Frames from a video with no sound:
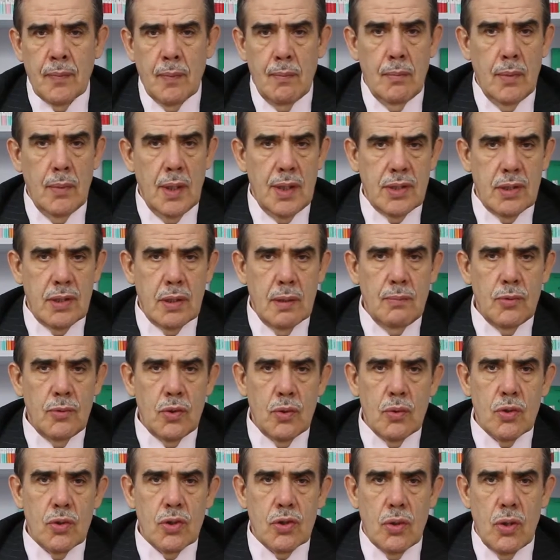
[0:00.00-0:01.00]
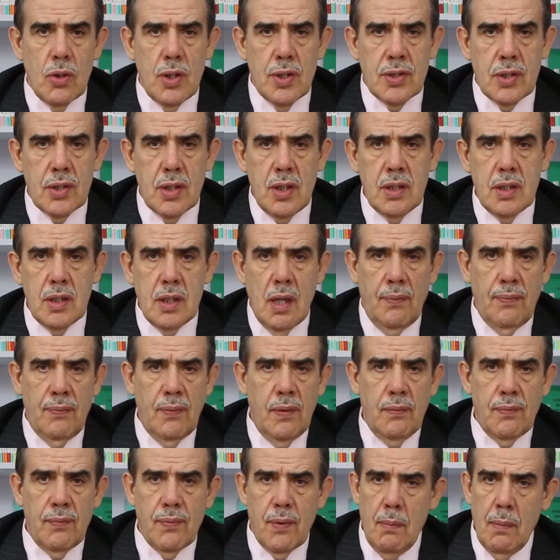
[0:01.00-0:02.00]
Muslims who saw such
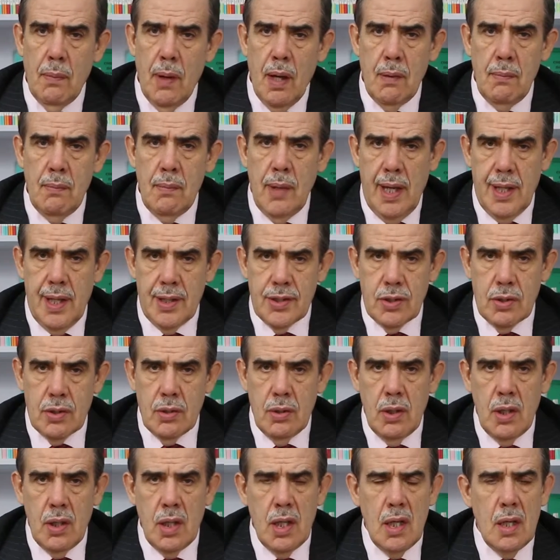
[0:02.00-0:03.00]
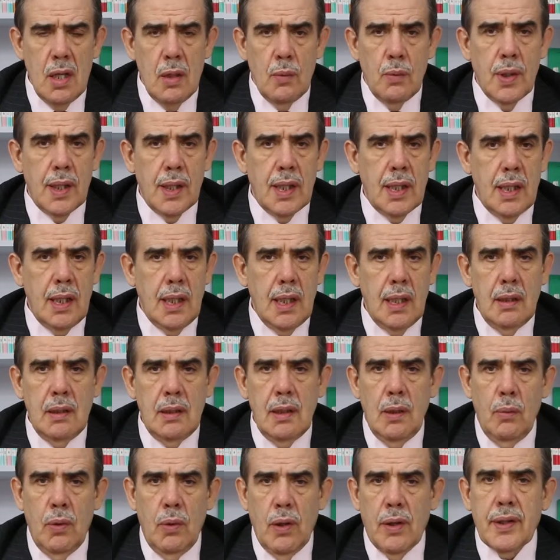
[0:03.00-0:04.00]
effort from our Master were keenly
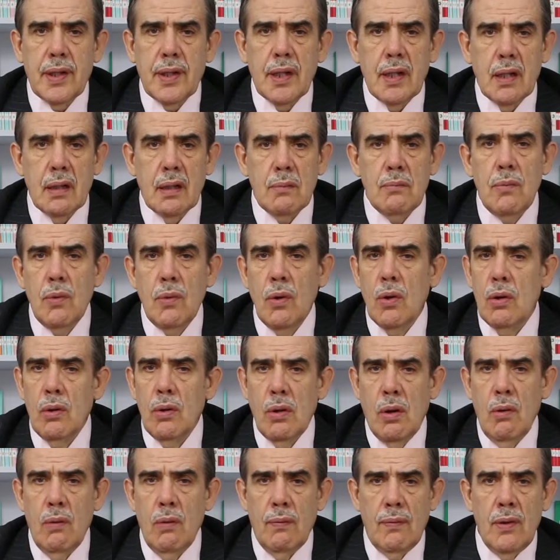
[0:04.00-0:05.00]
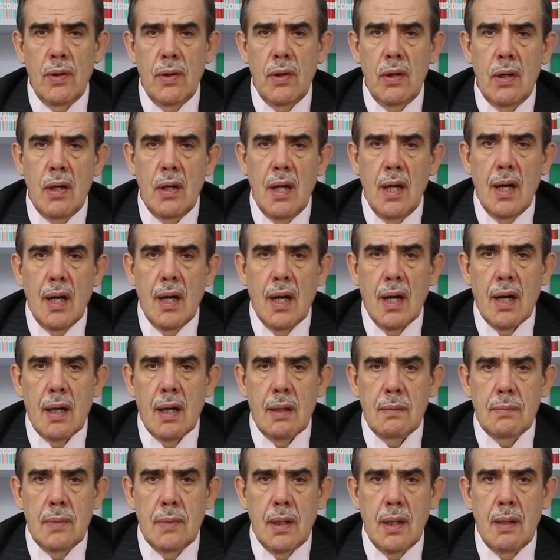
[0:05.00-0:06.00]
working. Moreover,
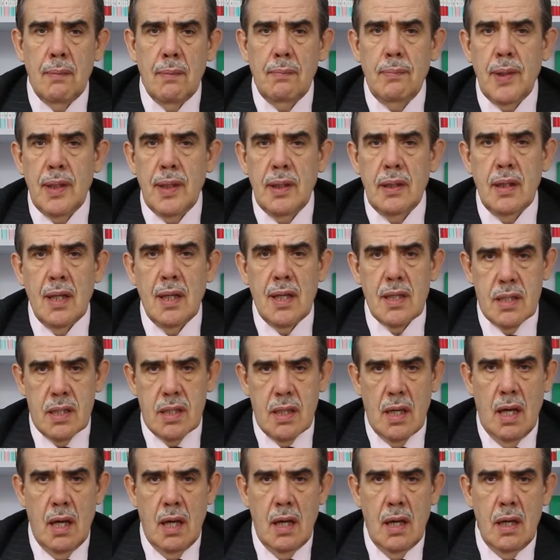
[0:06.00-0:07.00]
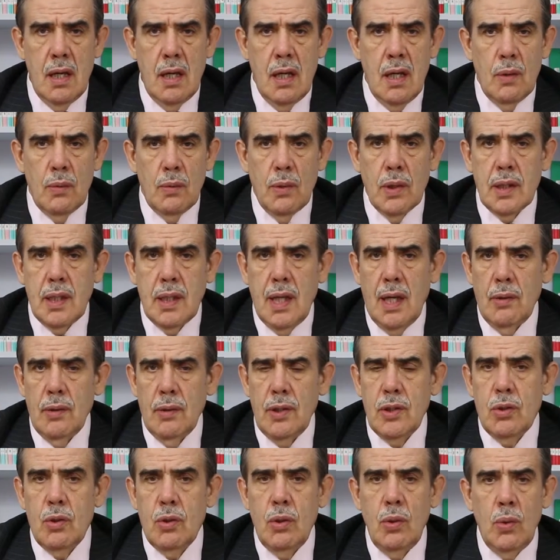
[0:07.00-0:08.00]
Umar bin Yasar would carry
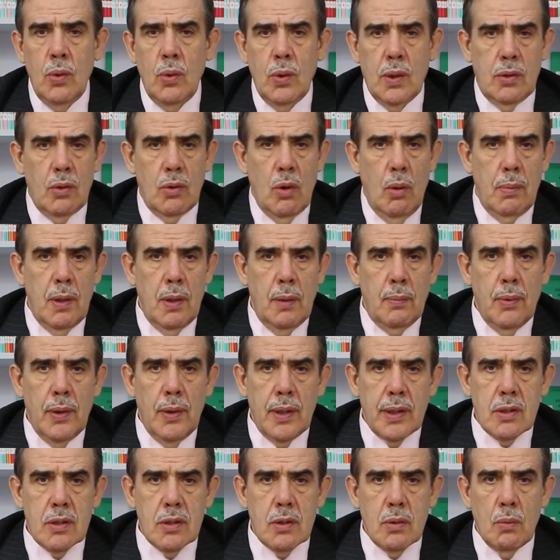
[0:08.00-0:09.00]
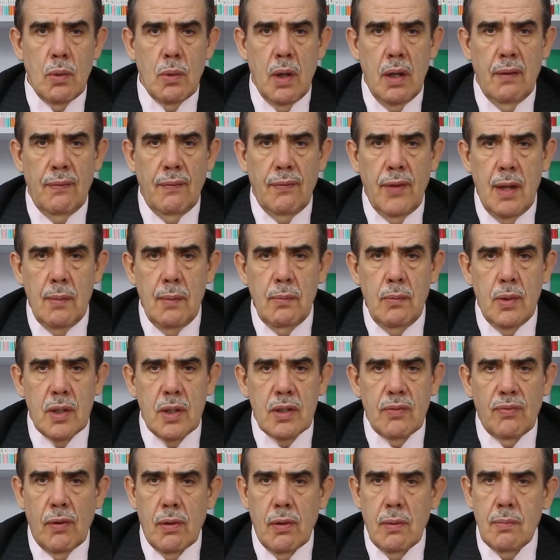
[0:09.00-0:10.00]
2 adobe bricks. One of them was
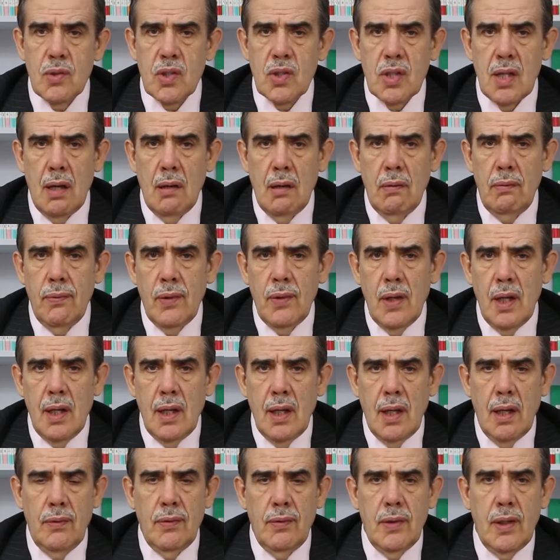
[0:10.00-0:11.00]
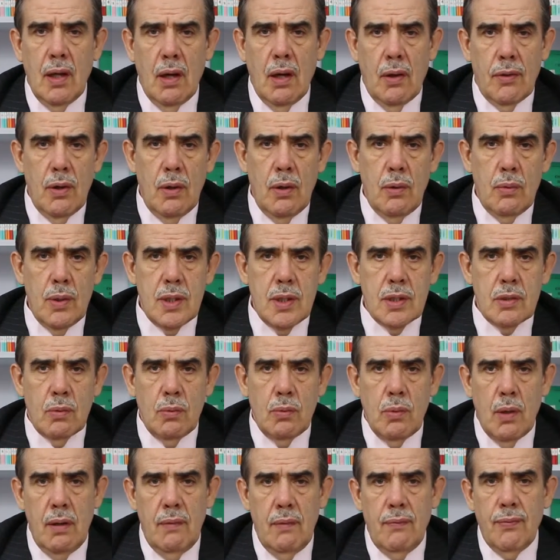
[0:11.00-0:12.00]
for himself, and the other was
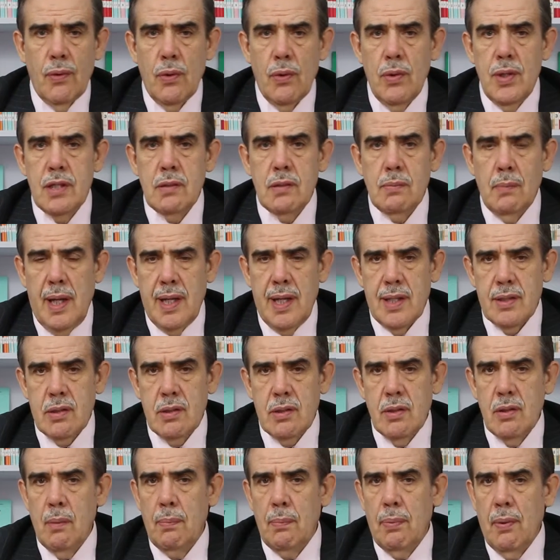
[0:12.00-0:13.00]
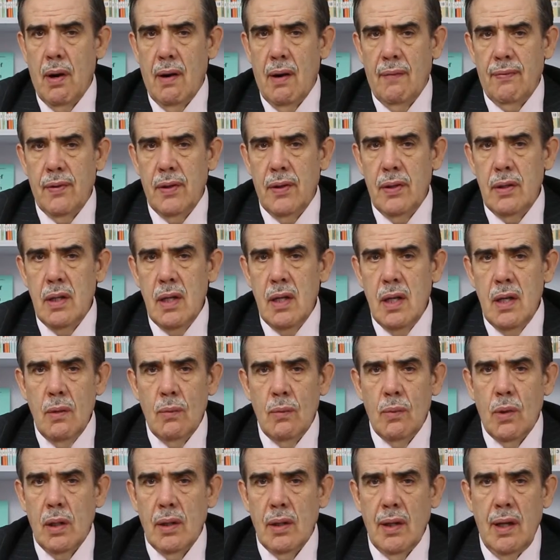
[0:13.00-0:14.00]
one for his Master the Prophet,
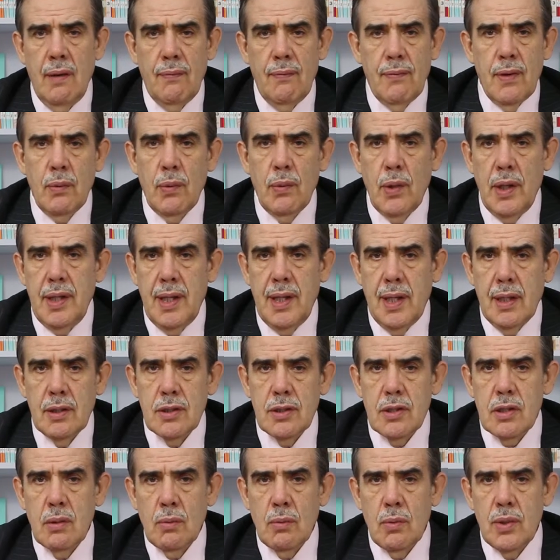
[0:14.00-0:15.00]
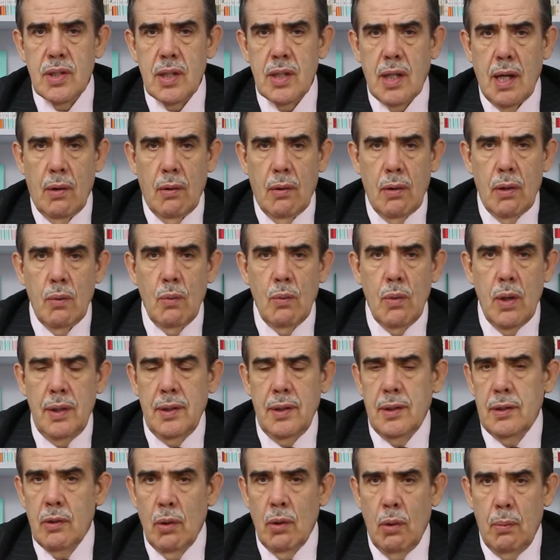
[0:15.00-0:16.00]
while everyone else was carrying 1
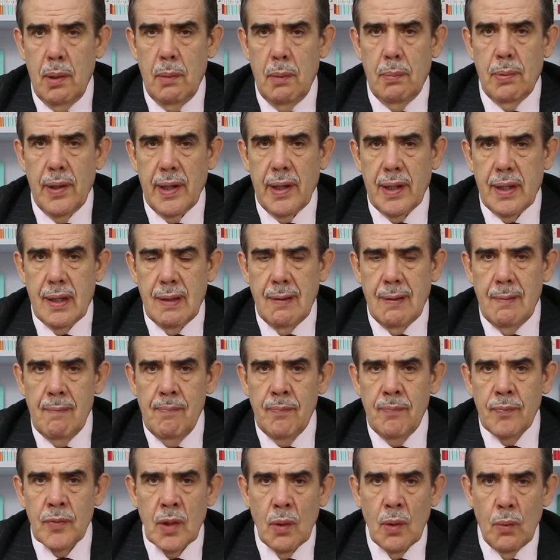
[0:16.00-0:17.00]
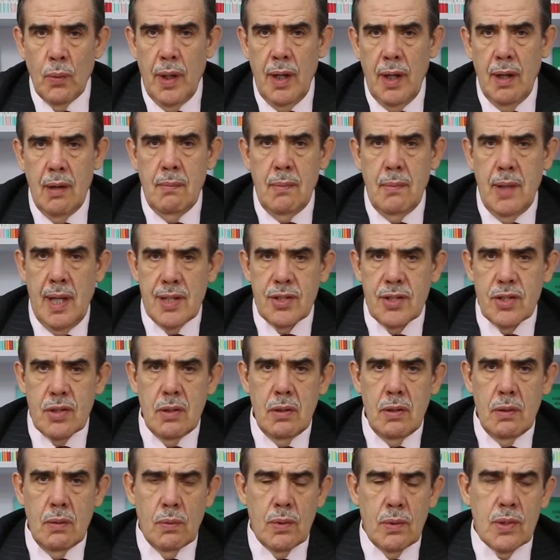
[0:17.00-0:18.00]
adobe brick. When our
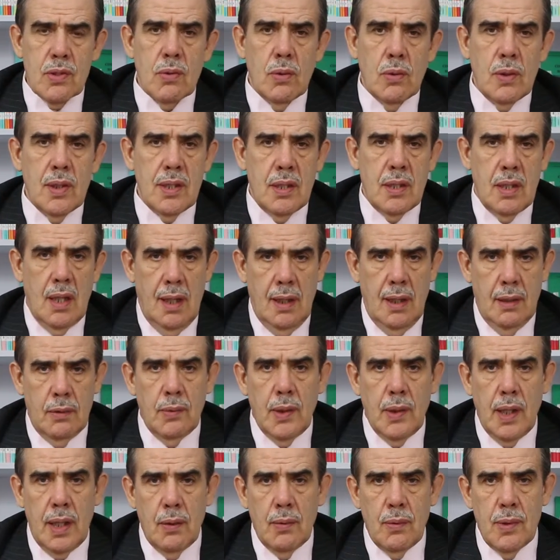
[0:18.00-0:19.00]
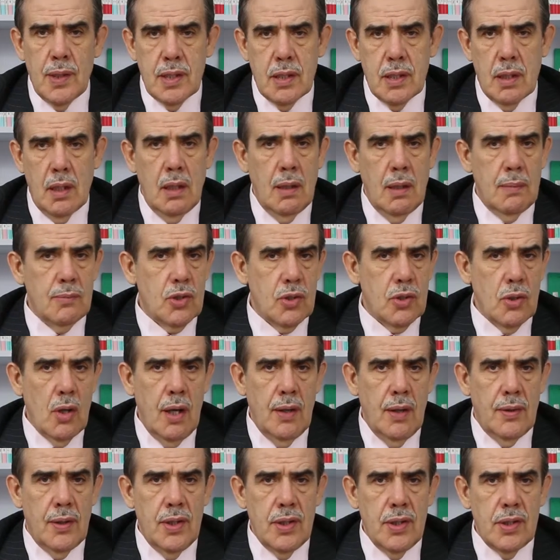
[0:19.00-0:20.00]
Master, Rasûlullah sallallahu alaihi wasallam, saw
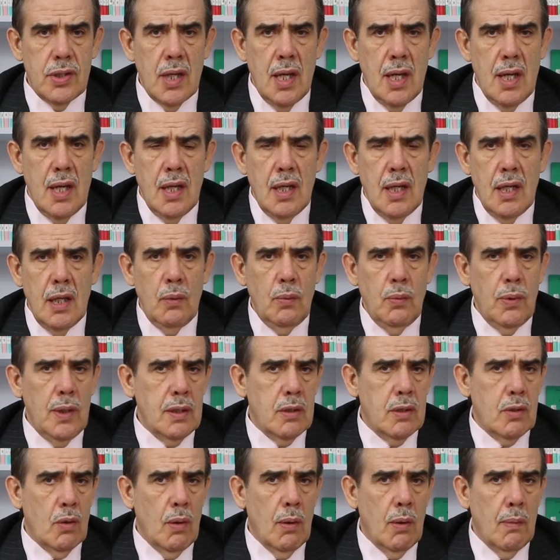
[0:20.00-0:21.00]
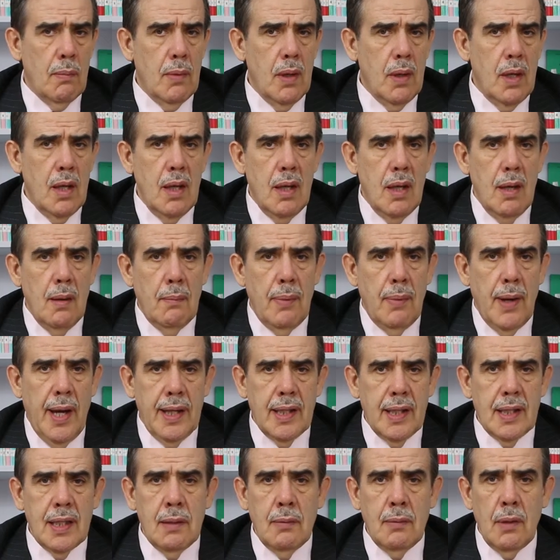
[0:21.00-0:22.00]
this, he went to him.
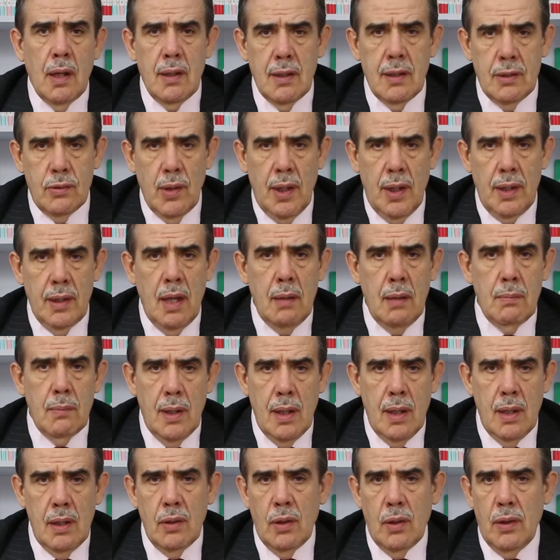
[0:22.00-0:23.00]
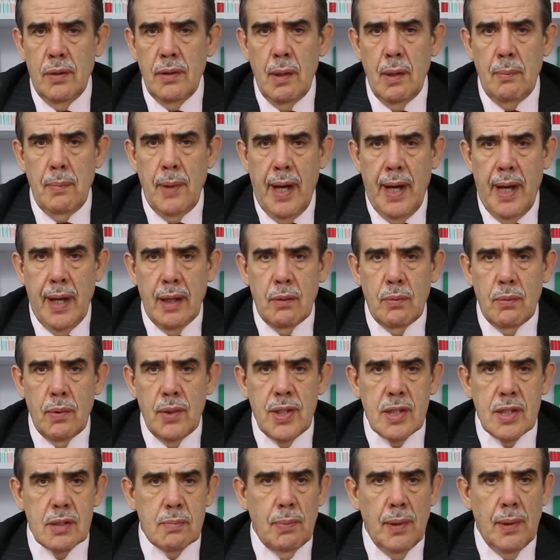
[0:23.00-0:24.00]
Patting him, Hadrat Umar, on the back with
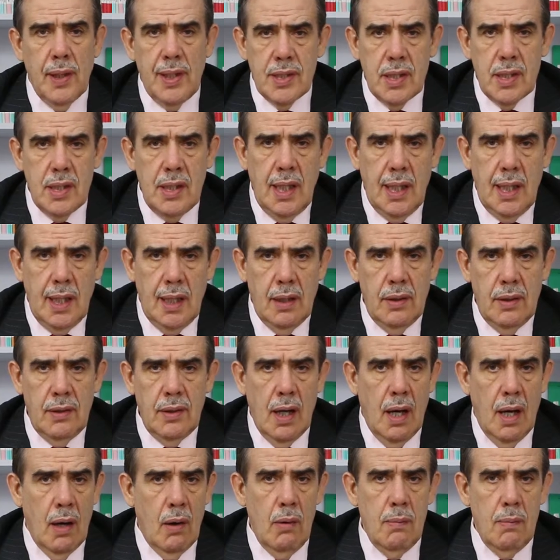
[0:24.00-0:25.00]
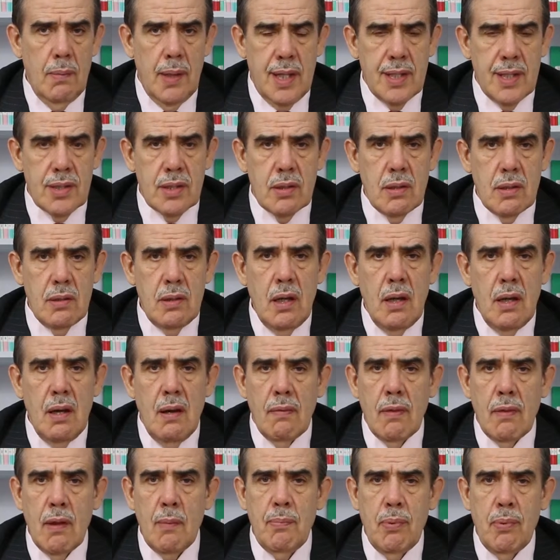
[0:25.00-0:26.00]
his blessed hand, our Master,
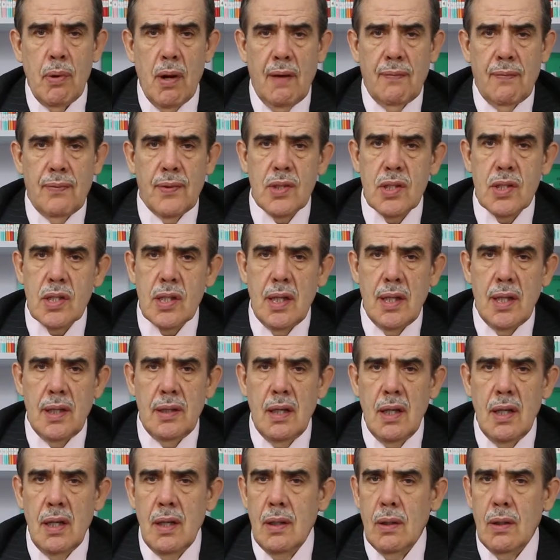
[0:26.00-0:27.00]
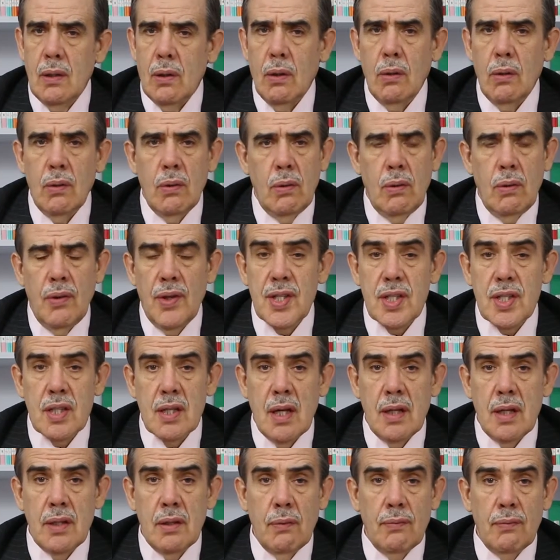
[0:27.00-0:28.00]
the Prophet, said, "O the
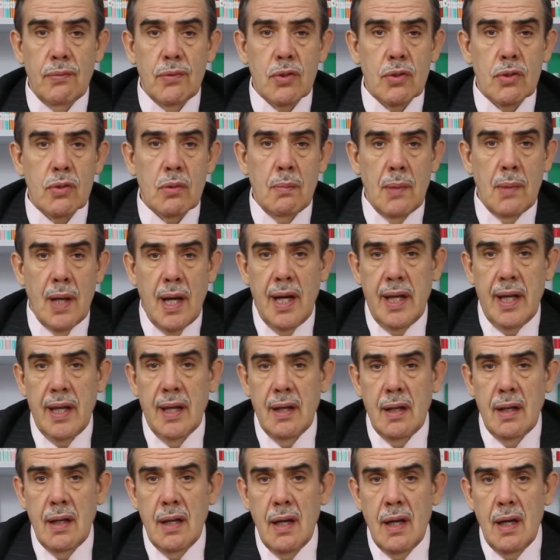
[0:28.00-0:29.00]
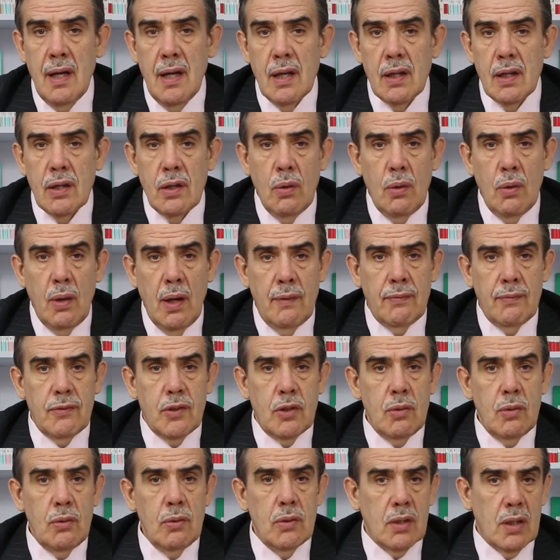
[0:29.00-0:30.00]
son of Sumayya, you have
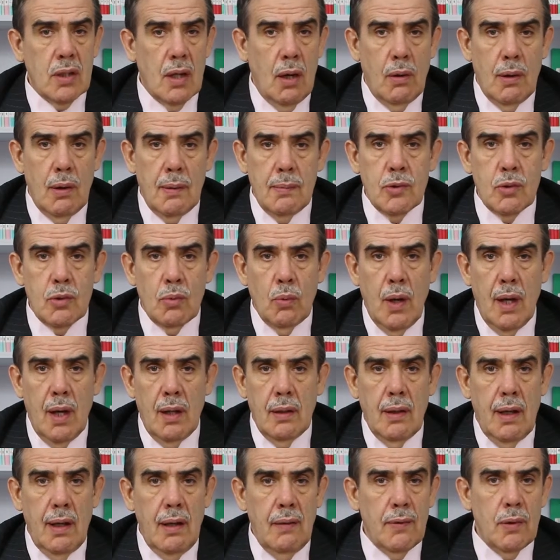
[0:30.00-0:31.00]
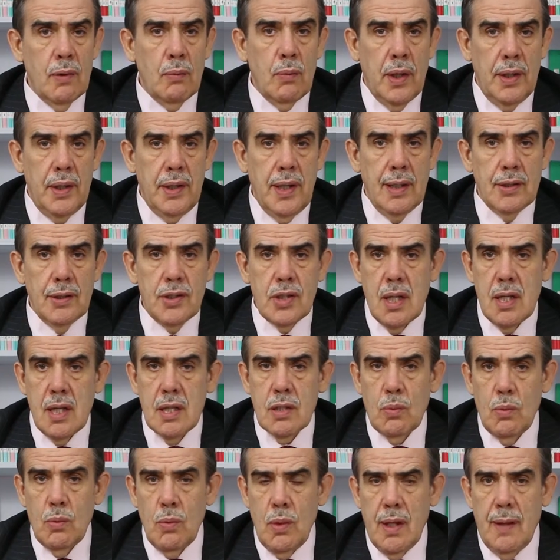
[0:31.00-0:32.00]
2 sawabs, while everyone else
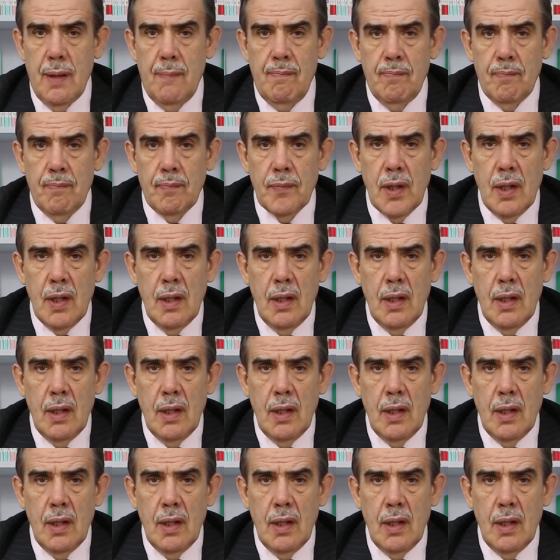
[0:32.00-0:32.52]
has 1.